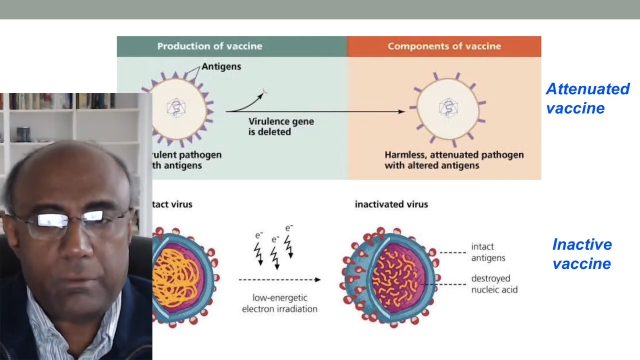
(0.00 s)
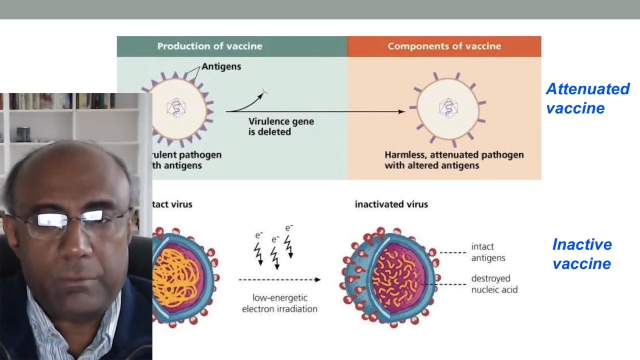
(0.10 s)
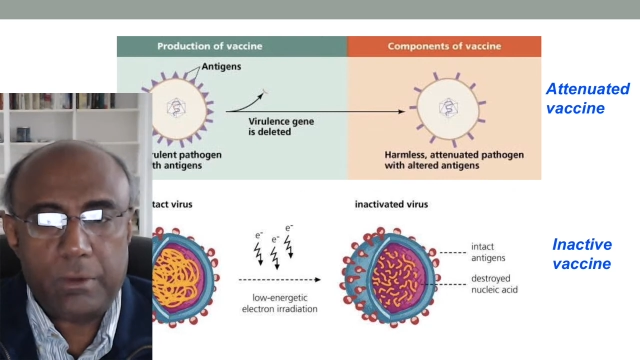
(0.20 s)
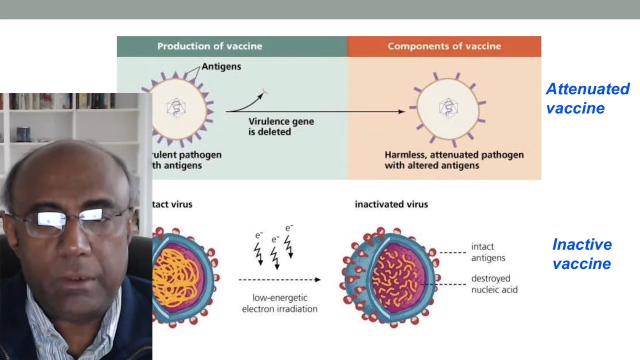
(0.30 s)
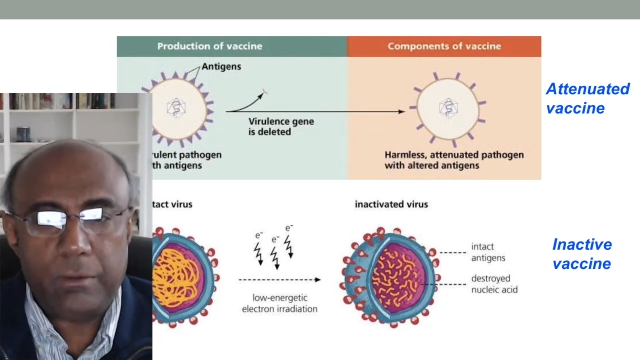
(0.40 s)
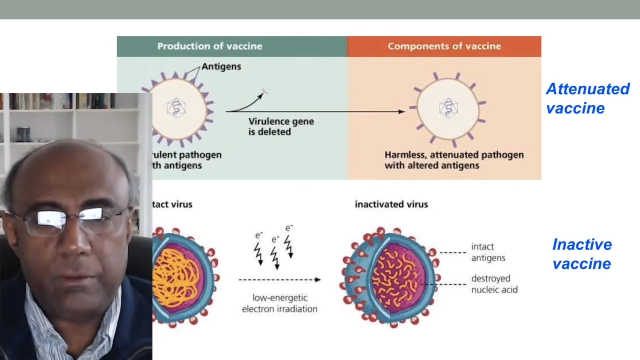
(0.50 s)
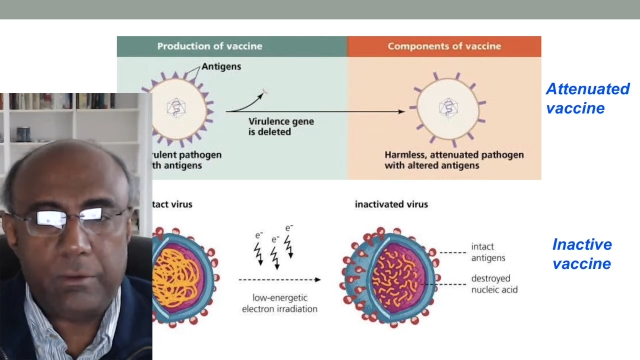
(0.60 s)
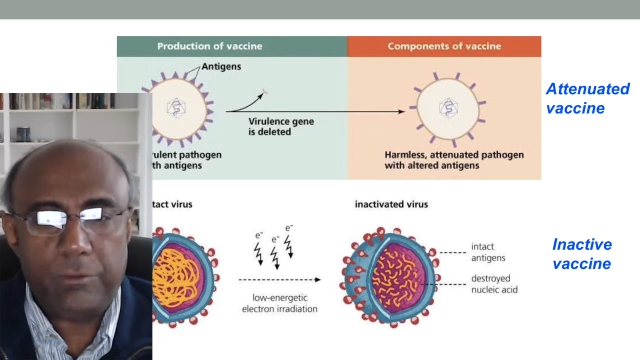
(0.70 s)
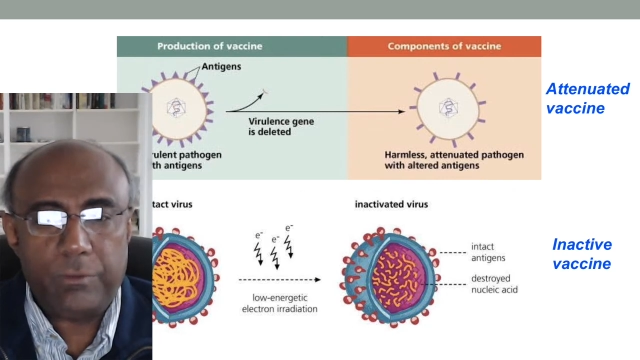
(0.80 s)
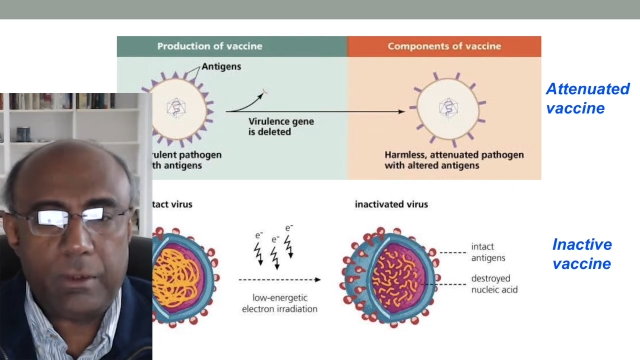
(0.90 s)

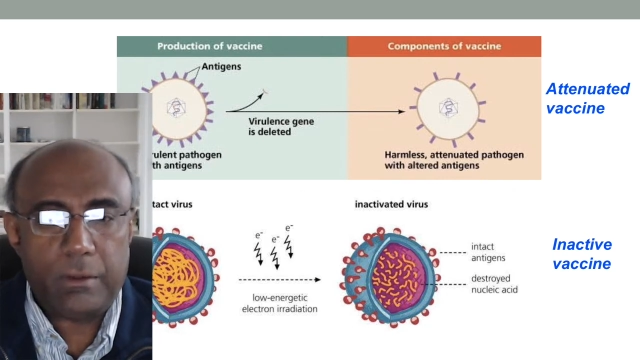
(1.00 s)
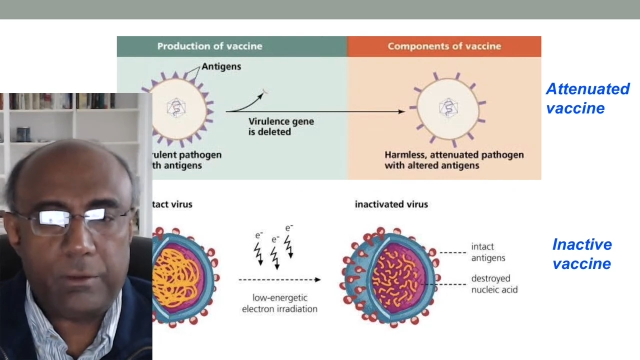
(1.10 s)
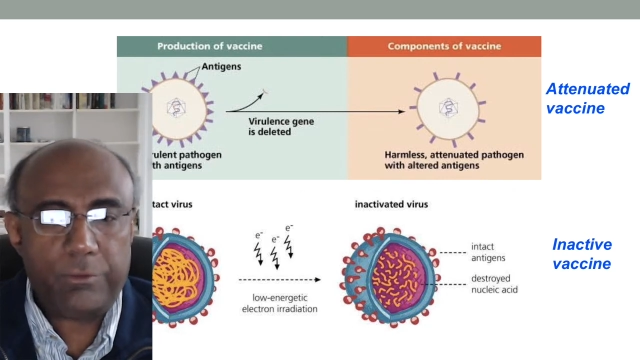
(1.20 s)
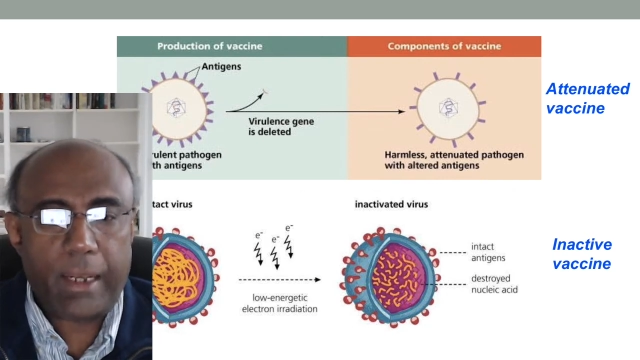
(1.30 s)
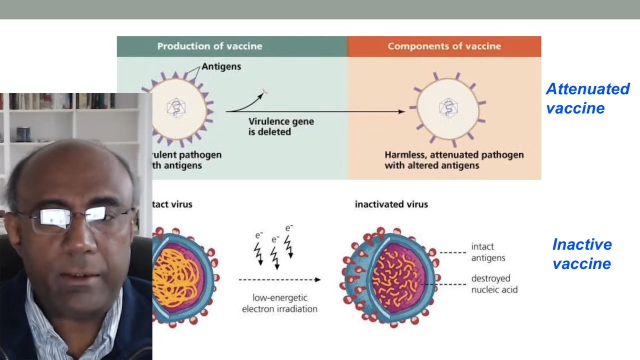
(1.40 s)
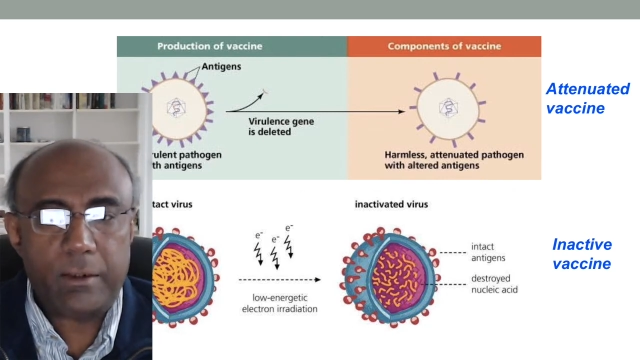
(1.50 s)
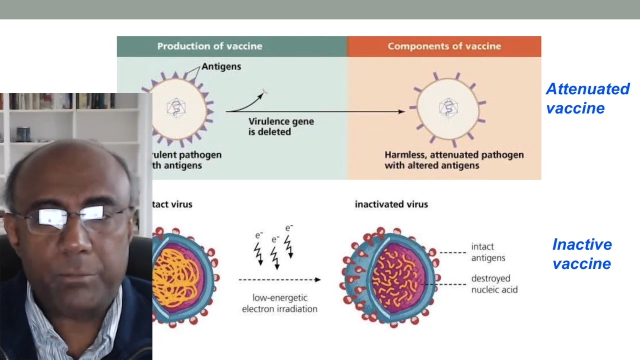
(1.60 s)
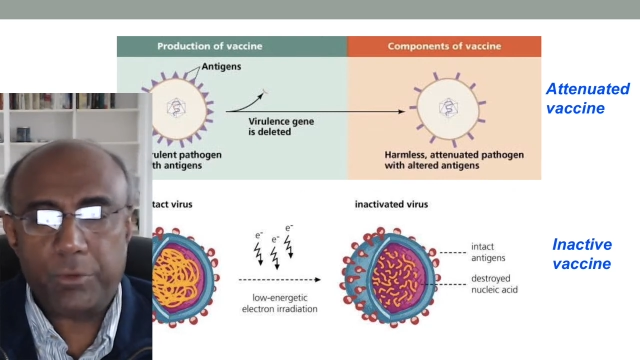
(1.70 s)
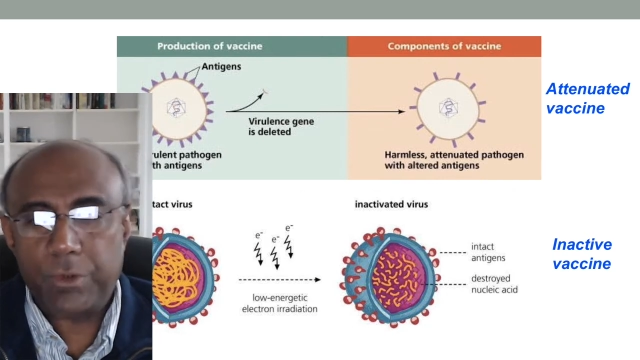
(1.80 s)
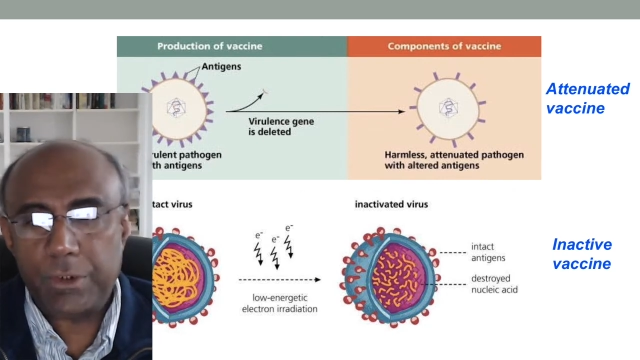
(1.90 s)
is a
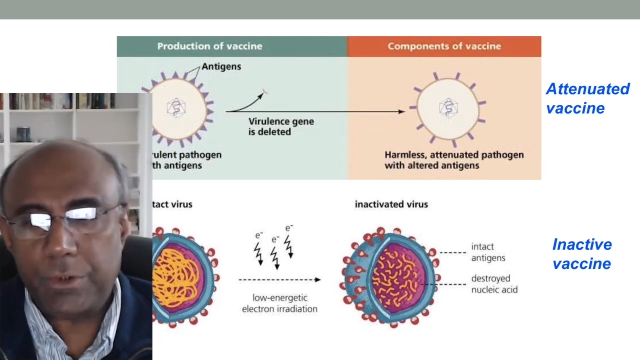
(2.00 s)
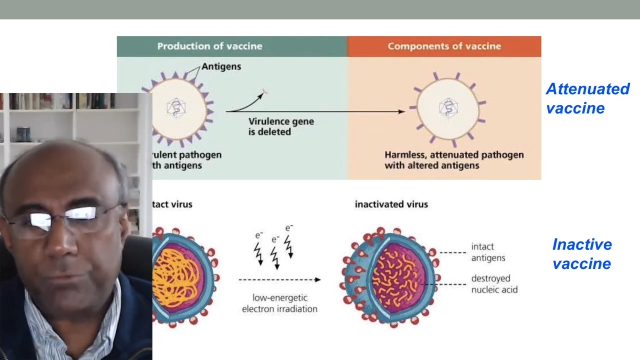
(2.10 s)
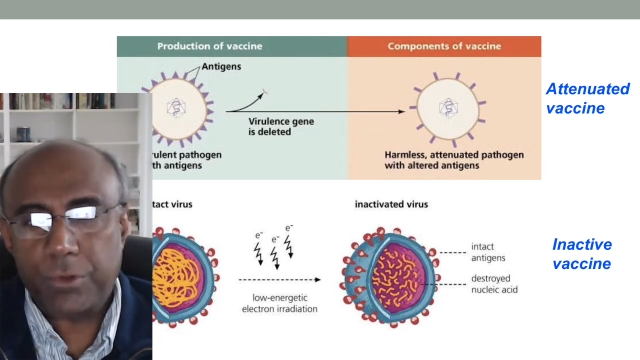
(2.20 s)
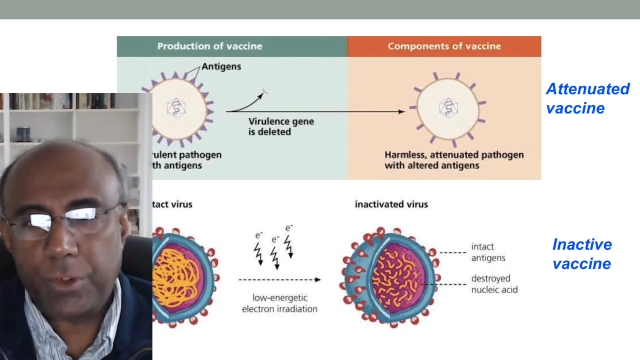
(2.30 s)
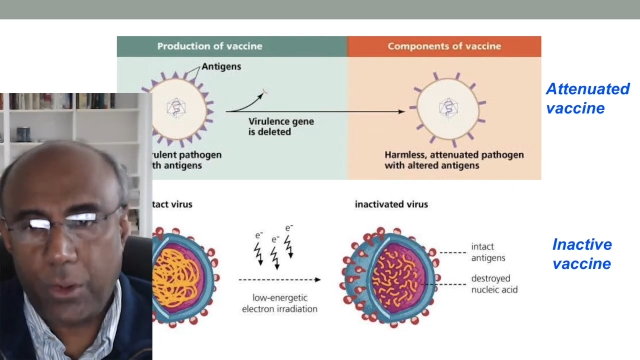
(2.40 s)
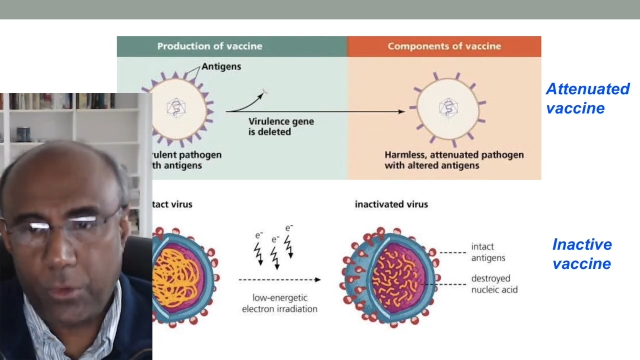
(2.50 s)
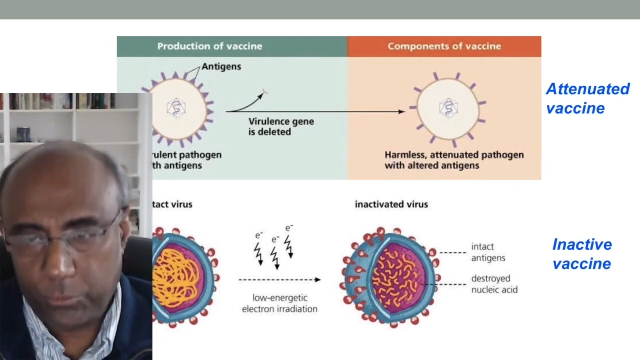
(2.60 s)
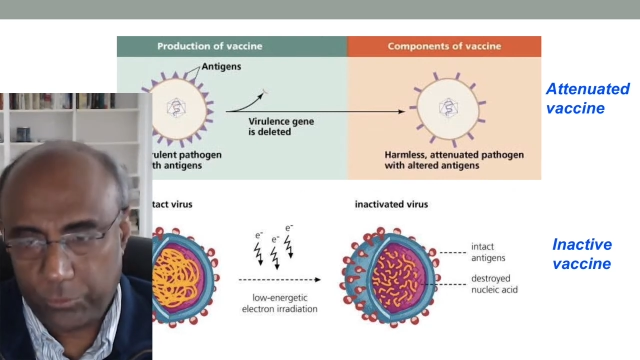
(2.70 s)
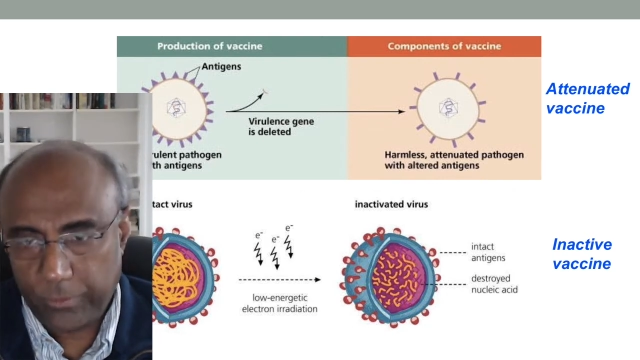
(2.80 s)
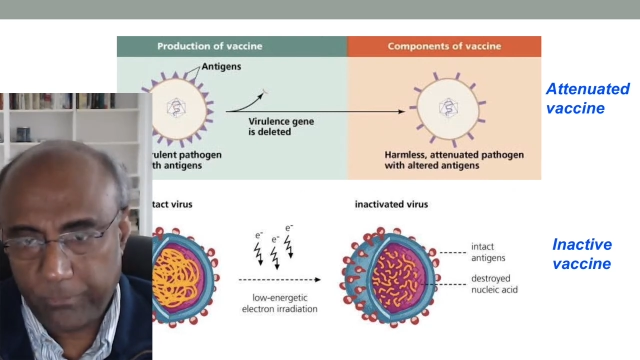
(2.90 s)
standard procedure for
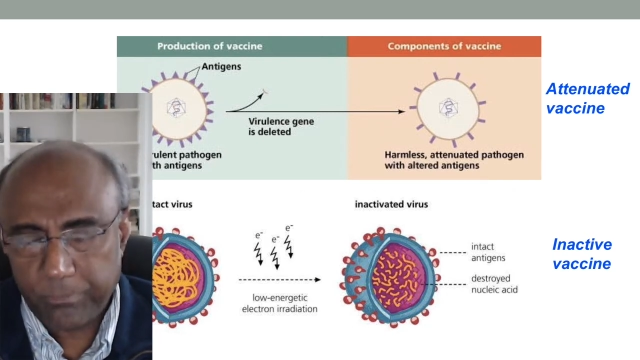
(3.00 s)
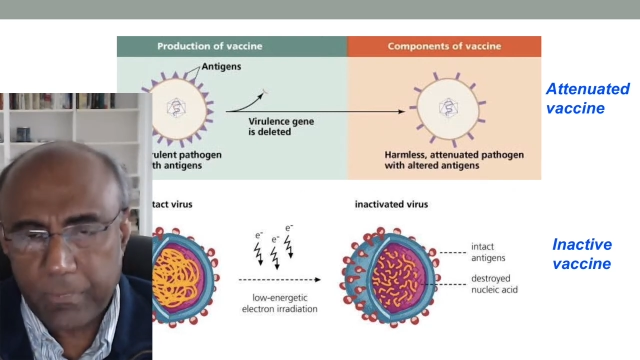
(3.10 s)
those.